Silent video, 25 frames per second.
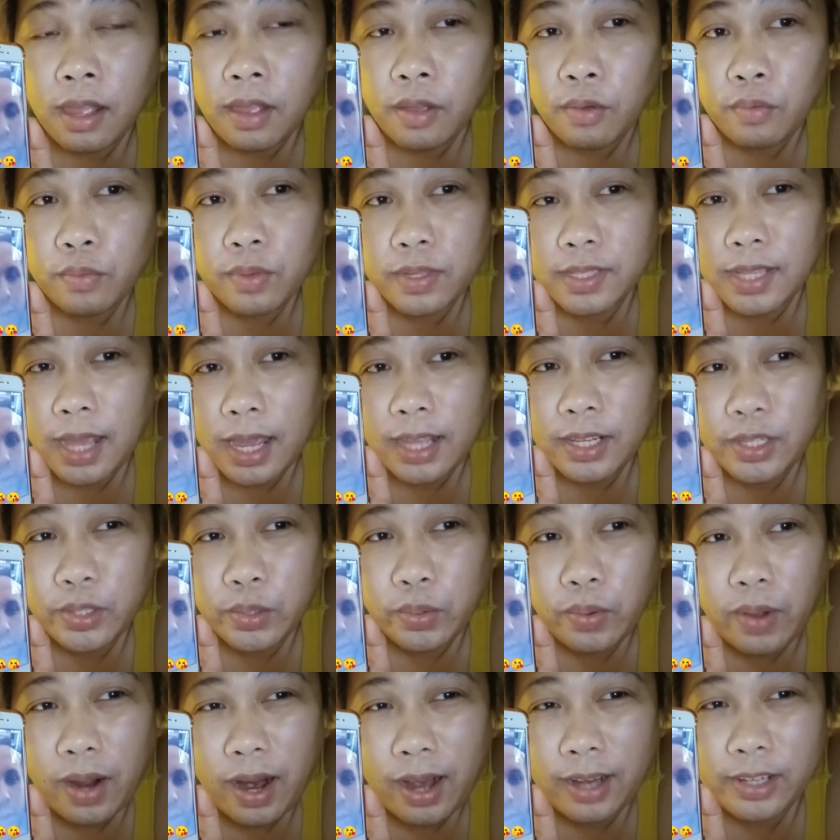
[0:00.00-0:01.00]
Was I
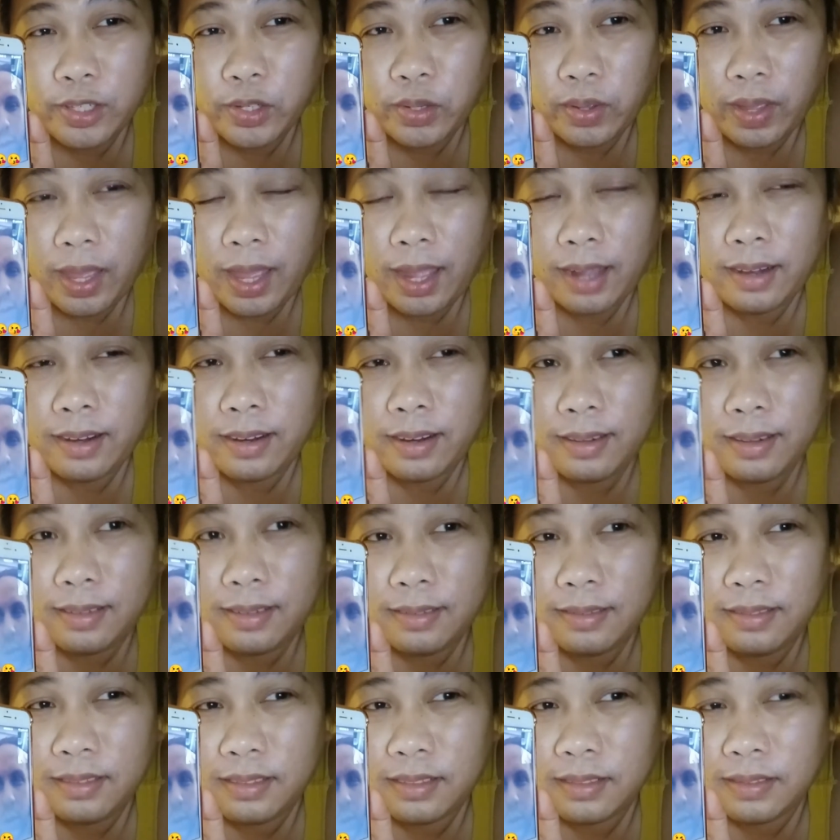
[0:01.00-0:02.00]
too hard to handle?
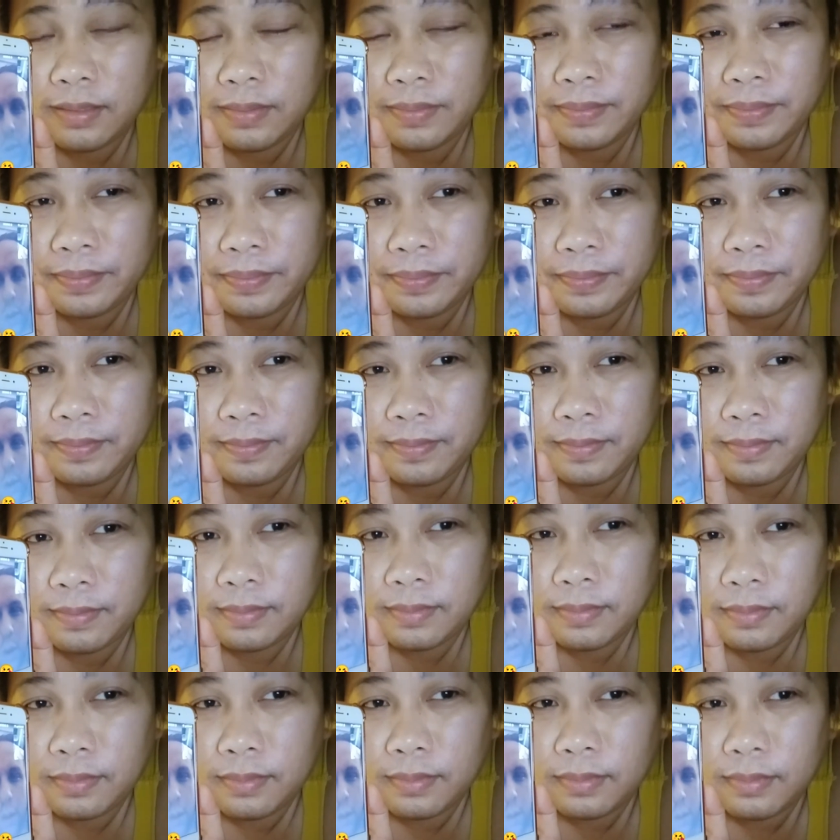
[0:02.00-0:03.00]

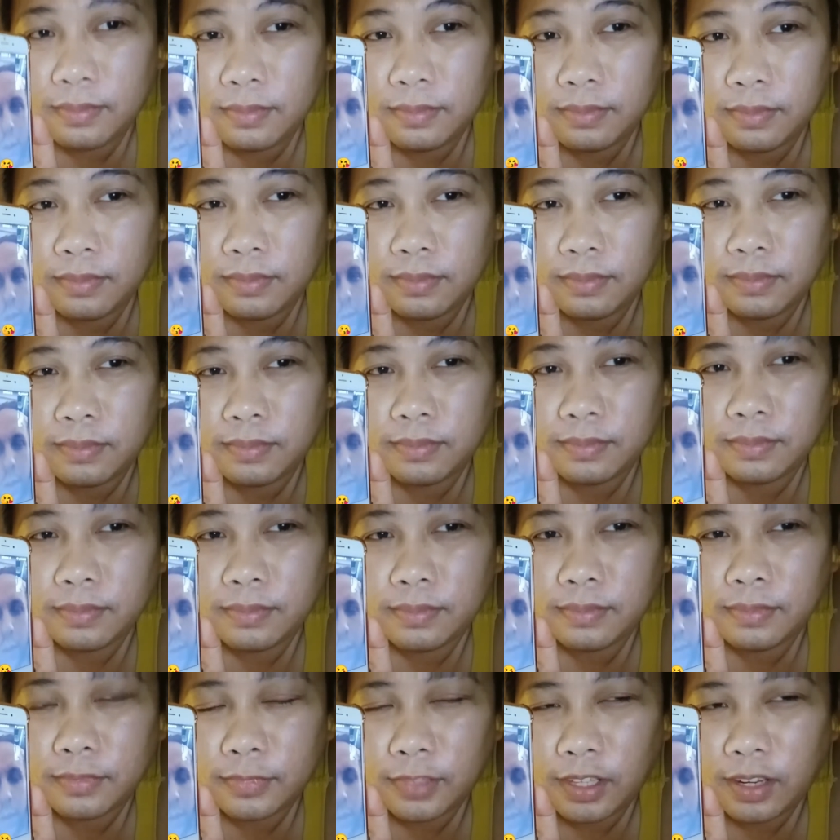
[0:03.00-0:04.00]
No, baby.
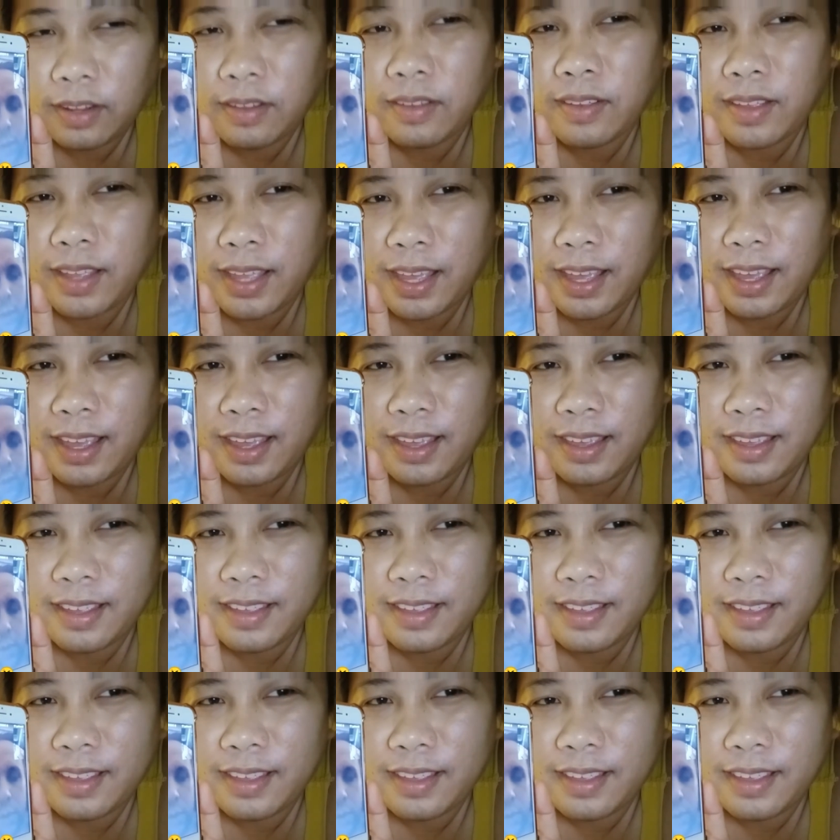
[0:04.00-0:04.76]
Okay.